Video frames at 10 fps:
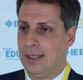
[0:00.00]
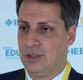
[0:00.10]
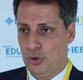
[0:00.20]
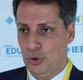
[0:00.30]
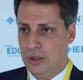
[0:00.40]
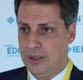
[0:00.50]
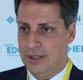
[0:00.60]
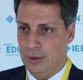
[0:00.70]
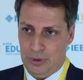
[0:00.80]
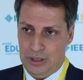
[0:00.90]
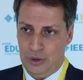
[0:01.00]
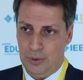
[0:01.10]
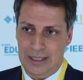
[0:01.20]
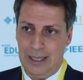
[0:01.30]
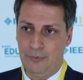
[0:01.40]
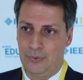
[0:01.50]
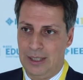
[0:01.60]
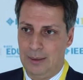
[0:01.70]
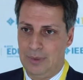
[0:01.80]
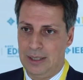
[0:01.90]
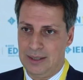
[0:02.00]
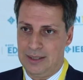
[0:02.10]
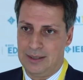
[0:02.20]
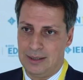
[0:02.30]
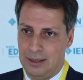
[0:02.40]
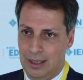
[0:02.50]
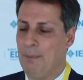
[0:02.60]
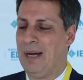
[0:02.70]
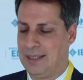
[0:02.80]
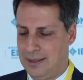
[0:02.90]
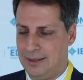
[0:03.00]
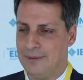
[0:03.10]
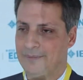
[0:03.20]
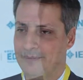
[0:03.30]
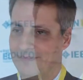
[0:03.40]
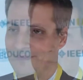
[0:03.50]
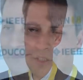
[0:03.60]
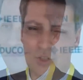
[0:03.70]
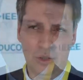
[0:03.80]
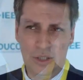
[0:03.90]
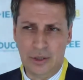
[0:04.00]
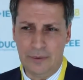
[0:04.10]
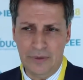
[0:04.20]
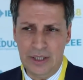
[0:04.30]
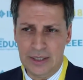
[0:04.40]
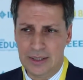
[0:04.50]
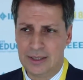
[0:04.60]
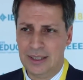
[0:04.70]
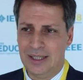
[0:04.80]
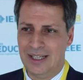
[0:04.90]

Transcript: students, and we need to adapt for them, and this is a must. It's not an inconvenience.